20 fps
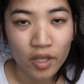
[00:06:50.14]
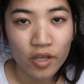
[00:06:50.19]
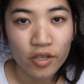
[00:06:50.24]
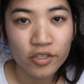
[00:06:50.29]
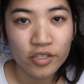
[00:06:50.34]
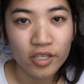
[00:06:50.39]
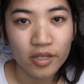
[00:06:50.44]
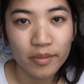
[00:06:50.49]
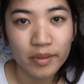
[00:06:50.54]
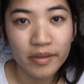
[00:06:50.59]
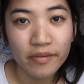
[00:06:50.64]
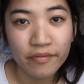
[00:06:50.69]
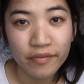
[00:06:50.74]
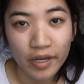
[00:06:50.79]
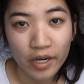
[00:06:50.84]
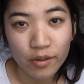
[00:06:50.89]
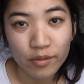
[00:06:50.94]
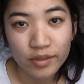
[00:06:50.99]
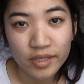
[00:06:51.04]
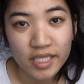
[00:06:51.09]
So to be
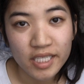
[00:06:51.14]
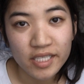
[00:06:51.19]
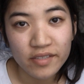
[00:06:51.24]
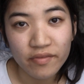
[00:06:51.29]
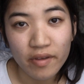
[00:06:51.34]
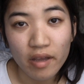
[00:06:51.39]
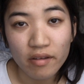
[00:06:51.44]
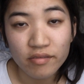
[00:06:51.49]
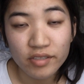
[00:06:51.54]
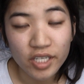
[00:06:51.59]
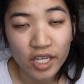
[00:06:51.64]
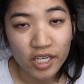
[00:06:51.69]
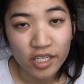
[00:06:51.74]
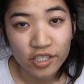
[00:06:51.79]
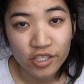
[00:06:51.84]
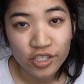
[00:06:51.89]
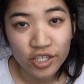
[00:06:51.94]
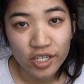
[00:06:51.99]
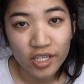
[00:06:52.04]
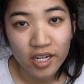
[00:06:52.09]
fair with this
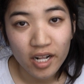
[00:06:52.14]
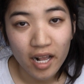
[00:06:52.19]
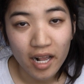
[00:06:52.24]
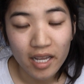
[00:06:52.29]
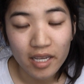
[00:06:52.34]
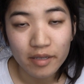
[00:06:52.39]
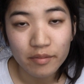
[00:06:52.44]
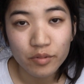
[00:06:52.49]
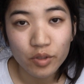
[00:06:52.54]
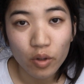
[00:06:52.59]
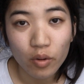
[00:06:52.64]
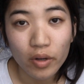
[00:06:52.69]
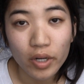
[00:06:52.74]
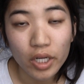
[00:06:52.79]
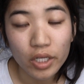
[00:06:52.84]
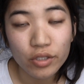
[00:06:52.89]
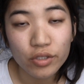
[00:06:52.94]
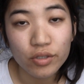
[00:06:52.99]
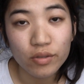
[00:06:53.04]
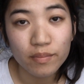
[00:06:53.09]
foundation, I am
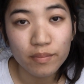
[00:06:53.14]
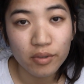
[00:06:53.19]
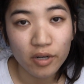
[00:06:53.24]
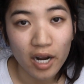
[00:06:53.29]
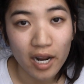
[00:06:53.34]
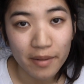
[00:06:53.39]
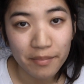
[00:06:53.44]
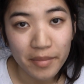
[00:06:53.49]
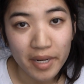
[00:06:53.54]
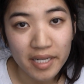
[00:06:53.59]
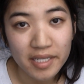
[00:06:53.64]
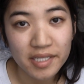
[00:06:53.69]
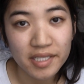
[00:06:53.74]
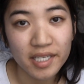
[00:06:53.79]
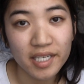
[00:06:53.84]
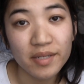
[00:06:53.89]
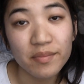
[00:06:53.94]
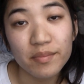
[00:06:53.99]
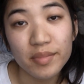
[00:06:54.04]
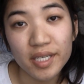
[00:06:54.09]
going to prime my
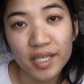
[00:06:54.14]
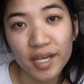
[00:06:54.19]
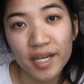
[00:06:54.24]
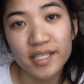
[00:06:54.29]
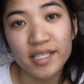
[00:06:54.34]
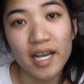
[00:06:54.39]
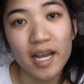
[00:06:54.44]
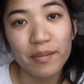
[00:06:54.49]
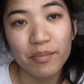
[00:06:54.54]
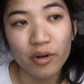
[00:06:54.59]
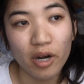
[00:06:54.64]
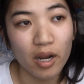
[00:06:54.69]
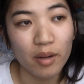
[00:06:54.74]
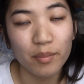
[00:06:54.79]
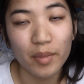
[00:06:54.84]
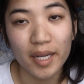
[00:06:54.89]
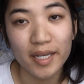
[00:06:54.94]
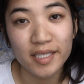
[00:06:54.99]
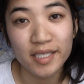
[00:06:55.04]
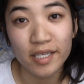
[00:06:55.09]
skin because I
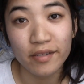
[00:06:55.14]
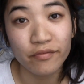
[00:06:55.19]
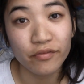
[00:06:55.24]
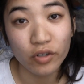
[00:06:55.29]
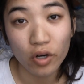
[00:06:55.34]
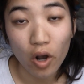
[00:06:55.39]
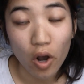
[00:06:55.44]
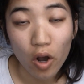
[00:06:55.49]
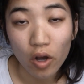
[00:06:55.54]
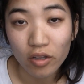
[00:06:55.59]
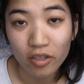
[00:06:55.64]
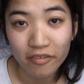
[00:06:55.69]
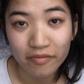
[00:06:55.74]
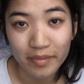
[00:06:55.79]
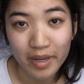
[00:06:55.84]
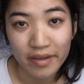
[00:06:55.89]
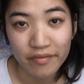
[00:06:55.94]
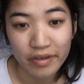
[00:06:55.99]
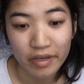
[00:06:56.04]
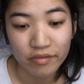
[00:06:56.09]
prime my skin for all of
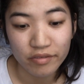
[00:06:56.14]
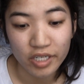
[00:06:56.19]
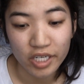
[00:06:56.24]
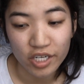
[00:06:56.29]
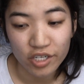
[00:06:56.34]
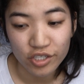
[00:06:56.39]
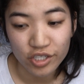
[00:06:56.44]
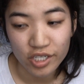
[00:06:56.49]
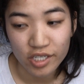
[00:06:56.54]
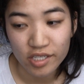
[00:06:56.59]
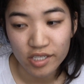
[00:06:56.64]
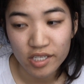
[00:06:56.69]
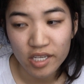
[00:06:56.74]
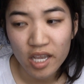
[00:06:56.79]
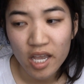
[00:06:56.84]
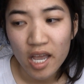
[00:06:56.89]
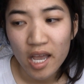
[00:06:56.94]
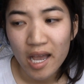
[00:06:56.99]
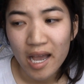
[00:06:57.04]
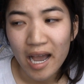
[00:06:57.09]
my foundations.
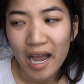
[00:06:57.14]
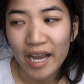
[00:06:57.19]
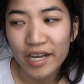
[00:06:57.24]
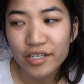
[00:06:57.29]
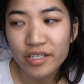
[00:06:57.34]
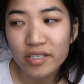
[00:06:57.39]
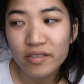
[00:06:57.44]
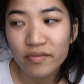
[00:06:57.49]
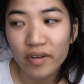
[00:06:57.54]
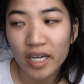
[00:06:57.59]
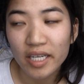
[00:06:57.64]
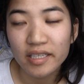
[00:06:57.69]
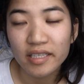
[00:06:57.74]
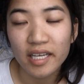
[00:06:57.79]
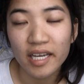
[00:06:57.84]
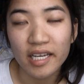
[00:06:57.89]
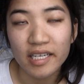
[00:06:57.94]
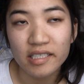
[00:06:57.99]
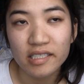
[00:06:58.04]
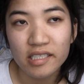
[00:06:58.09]
I just find
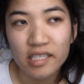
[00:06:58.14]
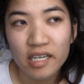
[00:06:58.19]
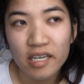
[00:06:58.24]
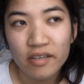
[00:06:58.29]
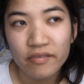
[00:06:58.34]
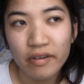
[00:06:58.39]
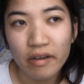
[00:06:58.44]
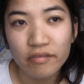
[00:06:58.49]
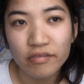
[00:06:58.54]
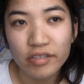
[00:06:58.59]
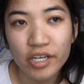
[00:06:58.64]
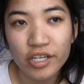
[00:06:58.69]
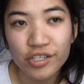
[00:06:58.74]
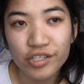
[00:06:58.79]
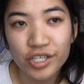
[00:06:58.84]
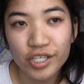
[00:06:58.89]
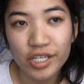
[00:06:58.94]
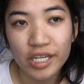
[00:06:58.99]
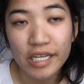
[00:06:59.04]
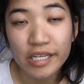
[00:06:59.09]
that
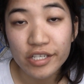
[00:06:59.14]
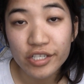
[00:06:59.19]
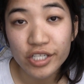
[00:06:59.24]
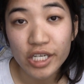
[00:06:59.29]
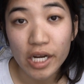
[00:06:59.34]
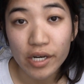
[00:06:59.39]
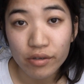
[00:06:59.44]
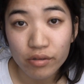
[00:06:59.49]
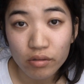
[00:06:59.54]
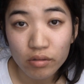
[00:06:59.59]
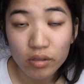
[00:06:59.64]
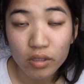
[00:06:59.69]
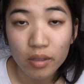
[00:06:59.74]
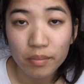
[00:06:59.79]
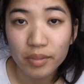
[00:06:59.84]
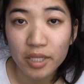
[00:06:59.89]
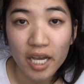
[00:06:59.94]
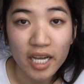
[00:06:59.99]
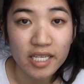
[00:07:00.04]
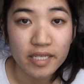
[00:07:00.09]
foundation in general
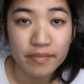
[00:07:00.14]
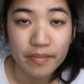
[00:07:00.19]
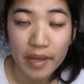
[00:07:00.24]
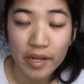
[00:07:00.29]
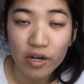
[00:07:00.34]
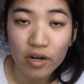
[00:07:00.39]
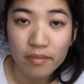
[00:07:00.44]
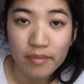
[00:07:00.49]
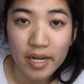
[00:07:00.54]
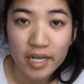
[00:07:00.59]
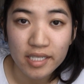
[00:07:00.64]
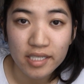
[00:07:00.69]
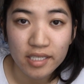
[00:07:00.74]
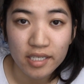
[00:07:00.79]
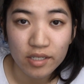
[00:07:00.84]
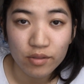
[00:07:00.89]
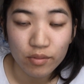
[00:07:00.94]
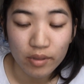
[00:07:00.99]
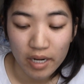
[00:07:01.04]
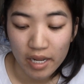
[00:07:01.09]
applies better on my
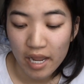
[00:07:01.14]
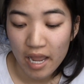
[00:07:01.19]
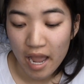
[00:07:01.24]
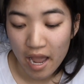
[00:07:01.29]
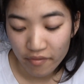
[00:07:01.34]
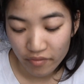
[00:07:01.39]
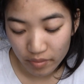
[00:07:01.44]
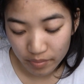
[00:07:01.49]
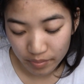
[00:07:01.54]
skin when I have a